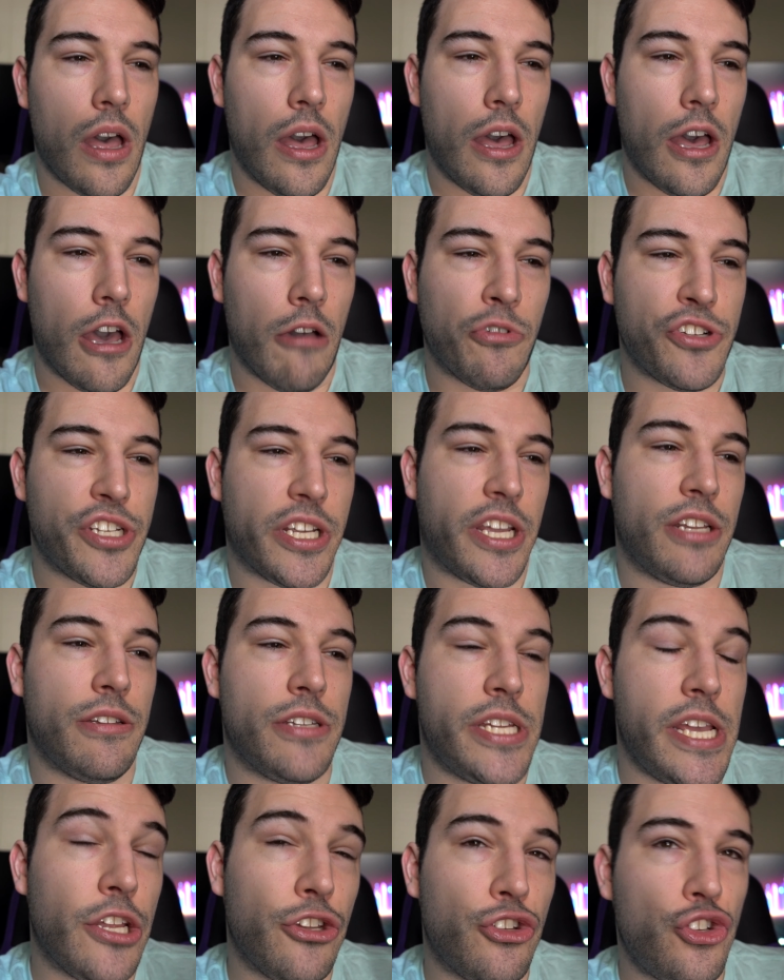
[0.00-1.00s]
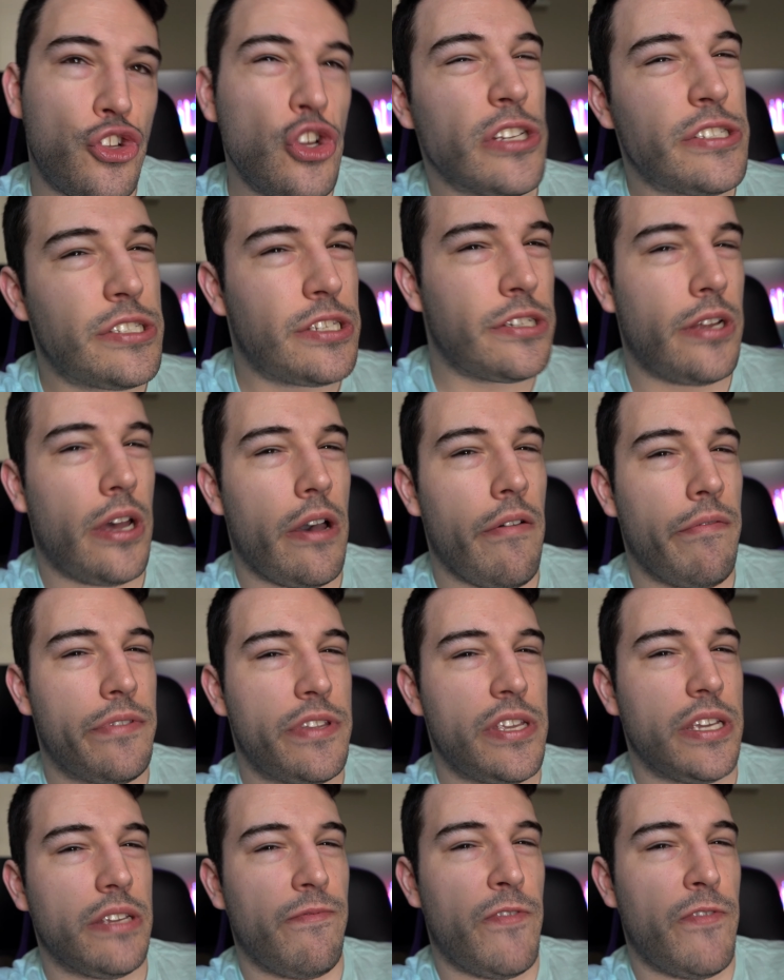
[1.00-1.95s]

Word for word: um, which I can take just enough to